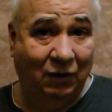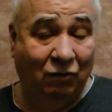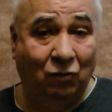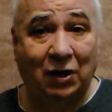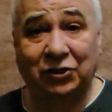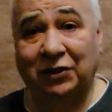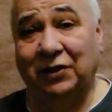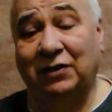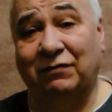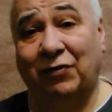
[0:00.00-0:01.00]
watching
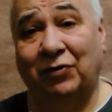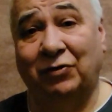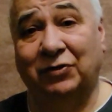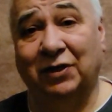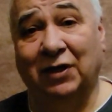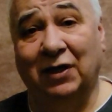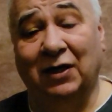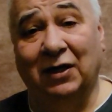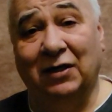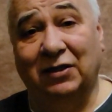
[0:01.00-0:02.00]
these photos.
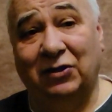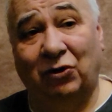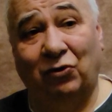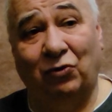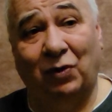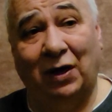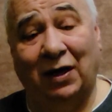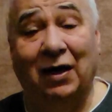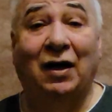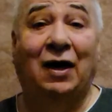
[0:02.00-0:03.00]

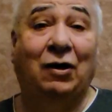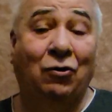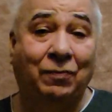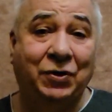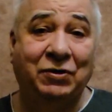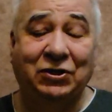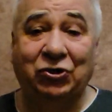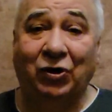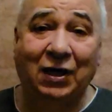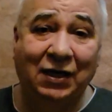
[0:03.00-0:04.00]
So I hope you
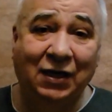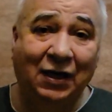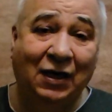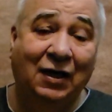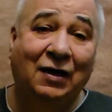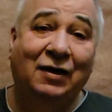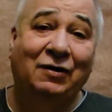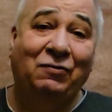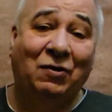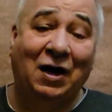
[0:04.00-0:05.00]
enjoy.
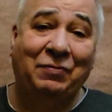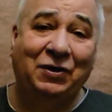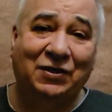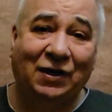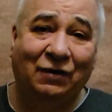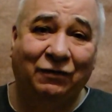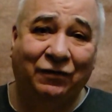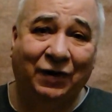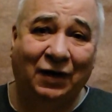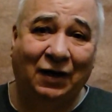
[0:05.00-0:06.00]
Grab yourself
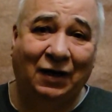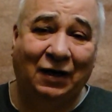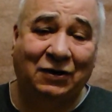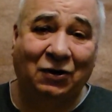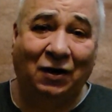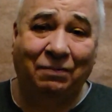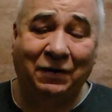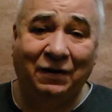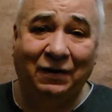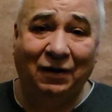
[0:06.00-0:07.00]
a
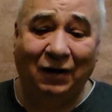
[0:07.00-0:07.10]
coffee.